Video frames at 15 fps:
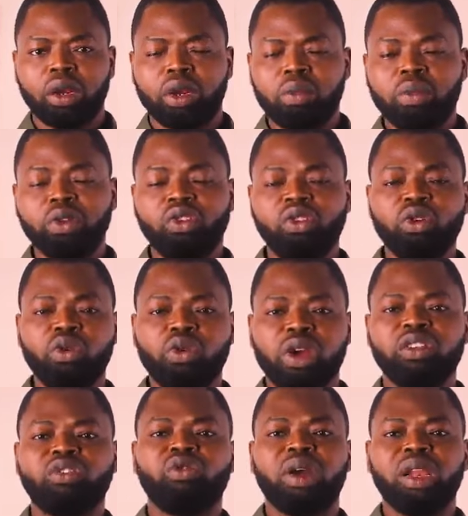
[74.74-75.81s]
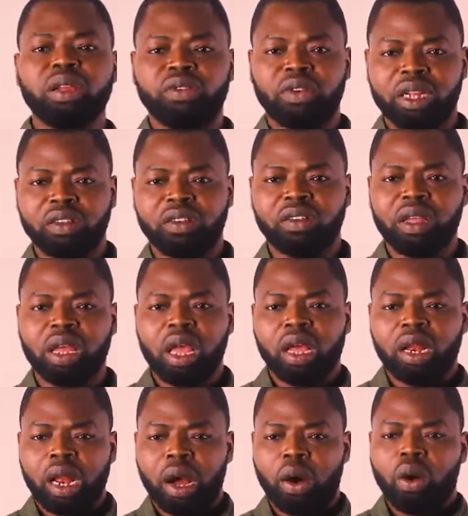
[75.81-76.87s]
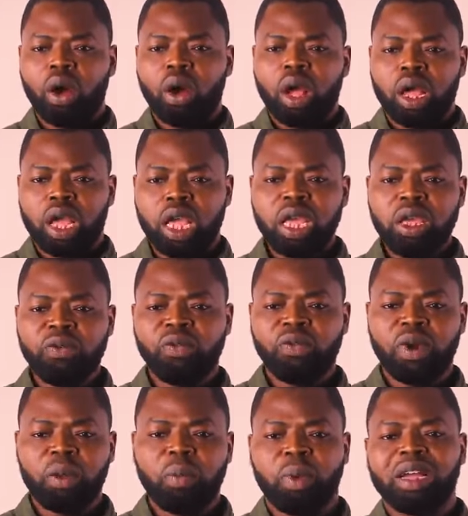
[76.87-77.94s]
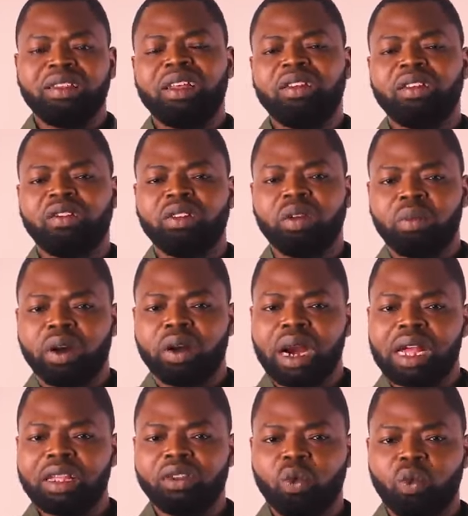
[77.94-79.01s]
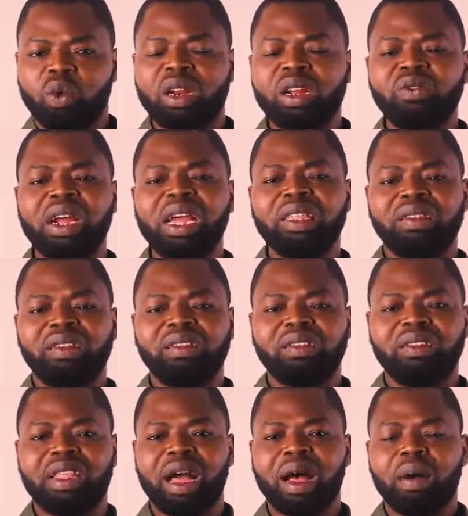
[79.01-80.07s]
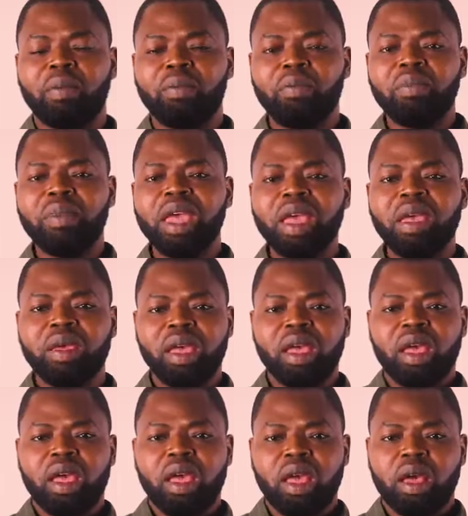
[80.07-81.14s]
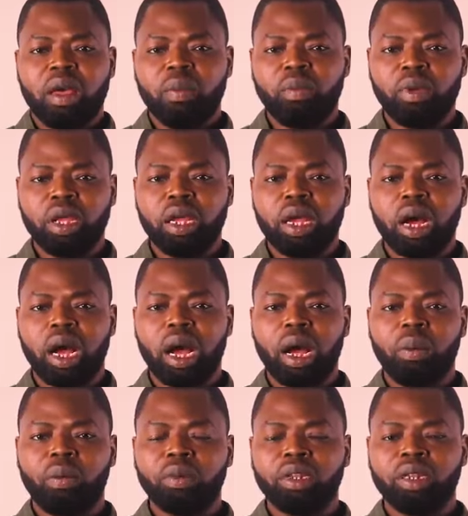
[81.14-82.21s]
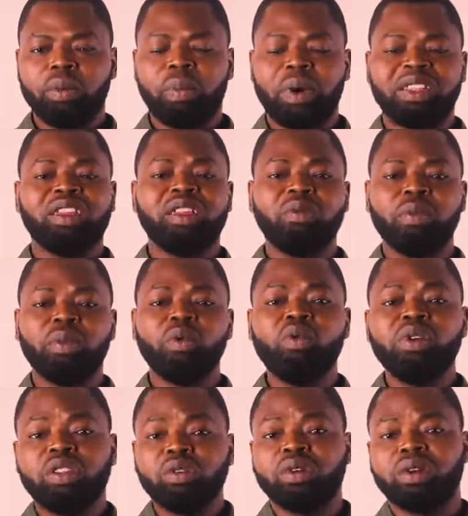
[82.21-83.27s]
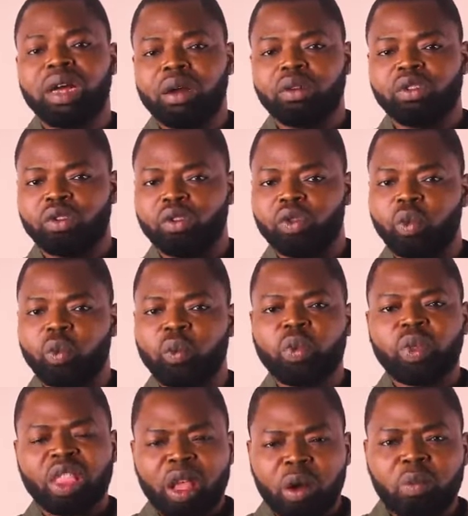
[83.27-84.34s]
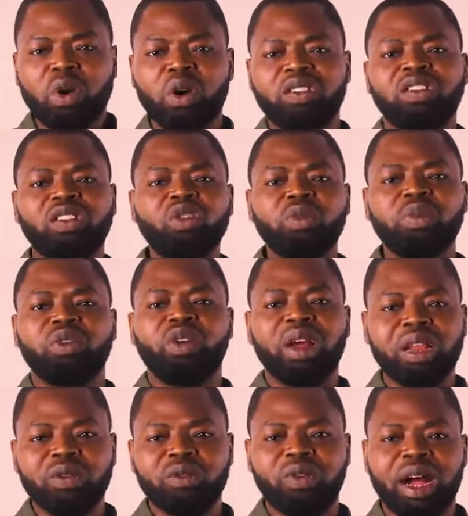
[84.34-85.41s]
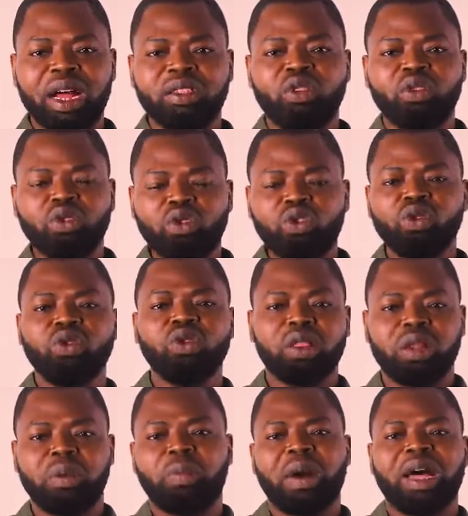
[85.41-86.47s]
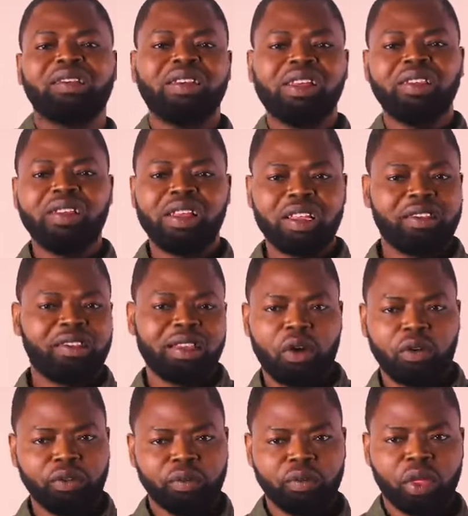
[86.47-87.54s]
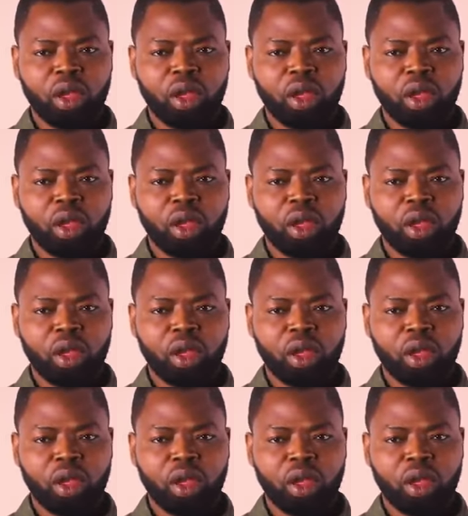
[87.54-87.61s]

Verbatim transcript: Number two is relevance. Now, if a passage is summarized, whatever it is that may be um, the passage may be whittled down to must still be relevant to the passage itself.